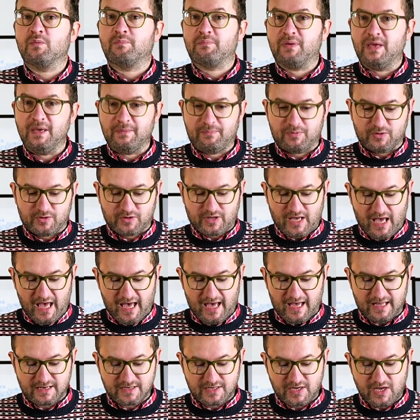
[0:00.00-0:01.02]
people
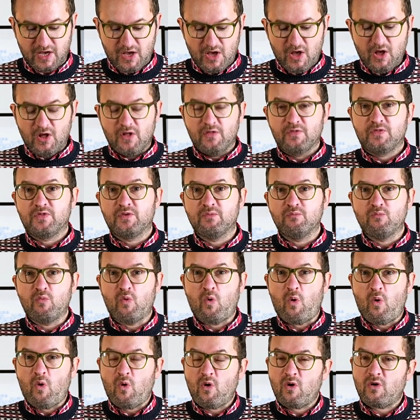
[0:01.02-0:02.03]
get, the
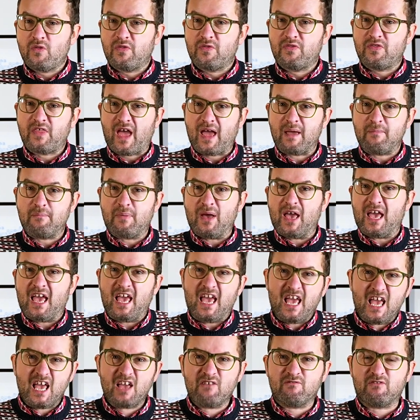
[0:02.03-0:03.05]
more they
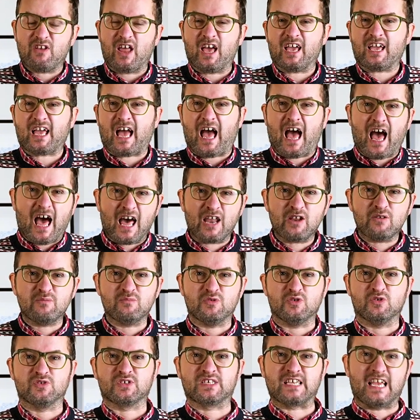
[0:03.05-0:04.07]
behave like
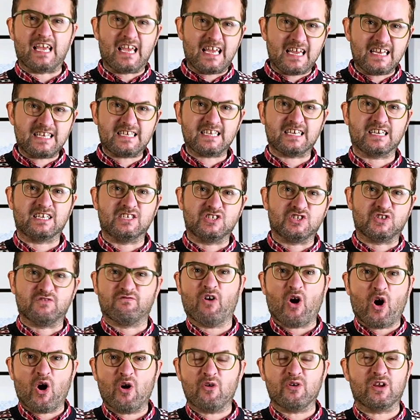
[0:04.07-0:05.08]
animals, eating and
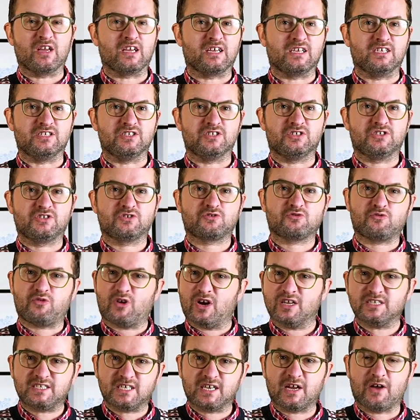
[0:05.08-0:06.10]
devouring and
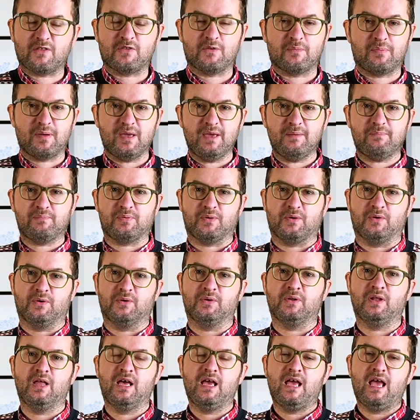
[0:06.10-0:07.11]
crushing other
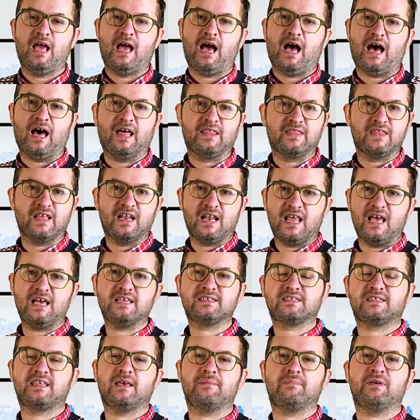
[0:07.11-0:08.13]
people, and the less
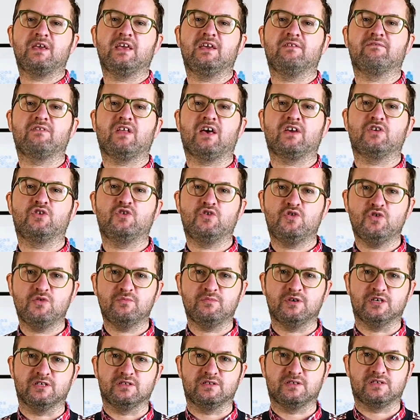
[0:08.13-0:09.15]
they behave like
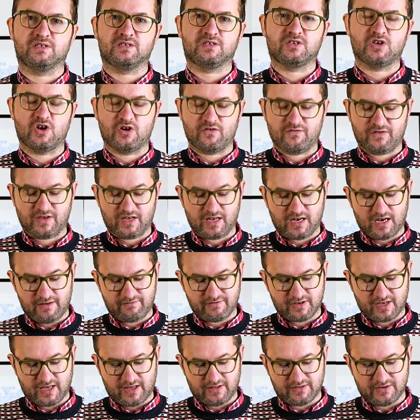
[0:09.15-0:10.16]
humans, serving and
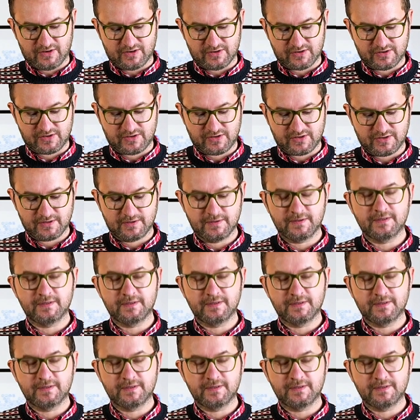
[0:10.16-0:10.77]
loving others.